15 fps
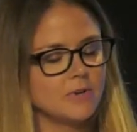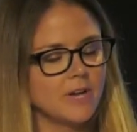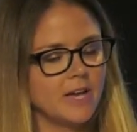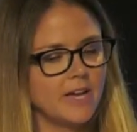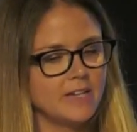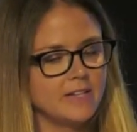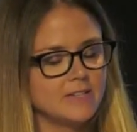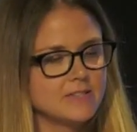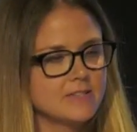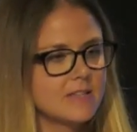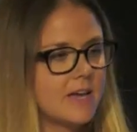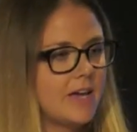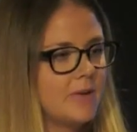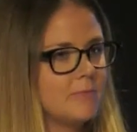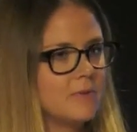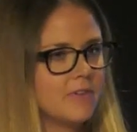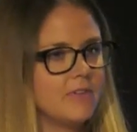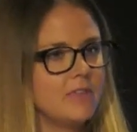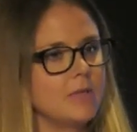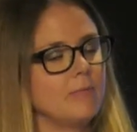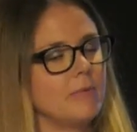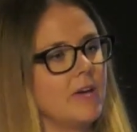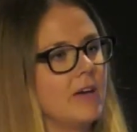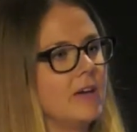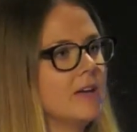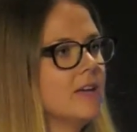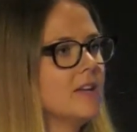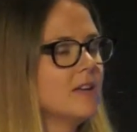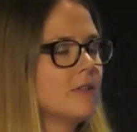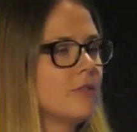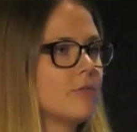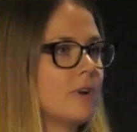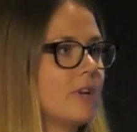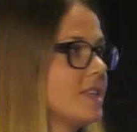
has given them a threat